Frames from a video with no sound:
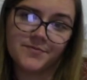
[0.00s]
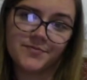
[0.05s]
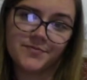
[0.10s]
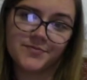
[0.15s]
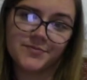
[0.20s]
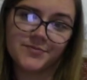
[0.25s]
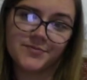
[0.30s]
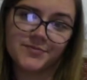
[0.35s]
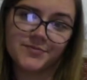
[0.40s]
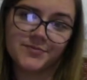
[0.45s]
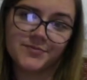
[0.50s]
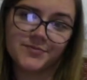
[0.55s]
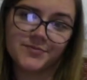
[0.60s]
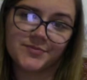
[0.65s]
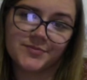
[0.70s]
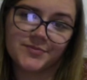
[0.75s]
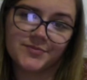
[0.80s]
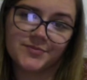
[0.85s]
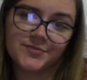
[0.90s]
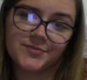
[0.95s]

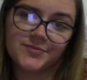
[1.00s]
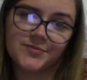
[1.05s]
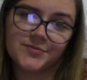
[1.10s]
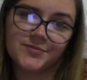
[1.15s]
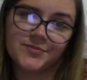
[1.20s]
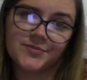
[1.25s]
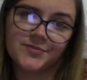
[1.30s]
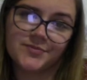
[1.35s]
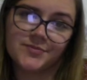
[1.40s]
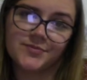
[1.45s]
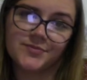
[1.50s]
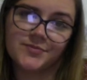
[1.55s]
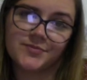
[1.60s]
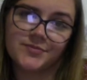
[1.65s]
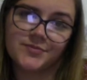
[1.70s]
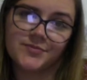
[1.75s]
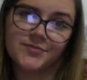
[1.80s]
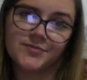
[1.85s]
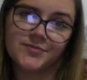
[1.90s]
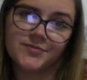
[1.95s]

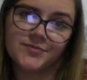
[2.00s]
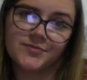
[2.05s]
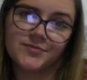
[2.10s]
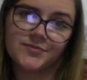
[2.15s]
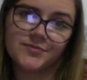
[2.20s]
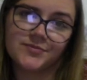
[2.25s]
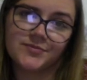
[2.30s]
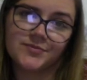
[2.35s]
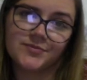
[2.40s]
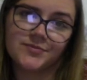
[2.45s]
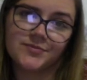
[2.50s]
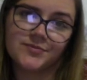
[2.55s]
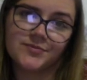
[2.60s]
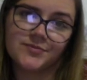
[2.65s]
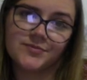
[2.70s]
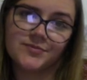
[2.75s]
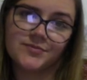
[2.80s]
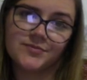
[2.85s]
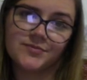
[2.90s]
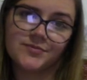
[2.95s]

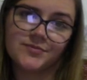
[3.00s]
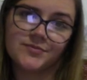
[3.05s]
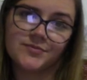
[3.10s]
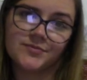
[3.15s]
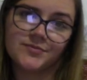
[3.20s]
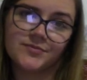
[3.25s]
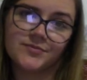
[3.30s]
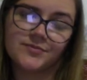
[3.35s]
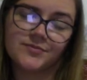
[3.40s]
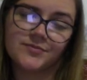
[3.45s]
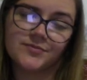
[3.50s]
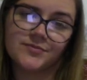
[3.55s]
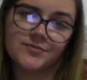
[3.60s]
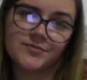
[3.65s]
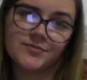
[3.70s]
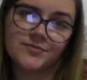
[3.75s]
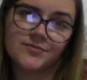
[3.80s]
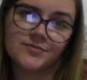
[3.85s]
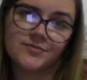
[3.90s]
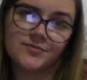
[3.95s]

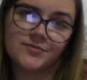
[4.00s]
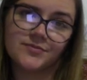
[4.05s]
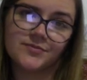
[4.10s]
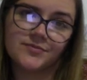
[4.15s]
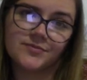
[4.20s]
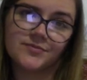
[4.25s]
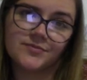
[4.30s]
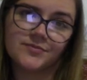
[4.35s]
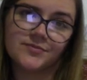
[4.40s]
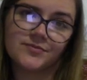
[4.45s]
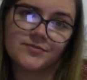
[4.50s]
No one is speaking in this clip.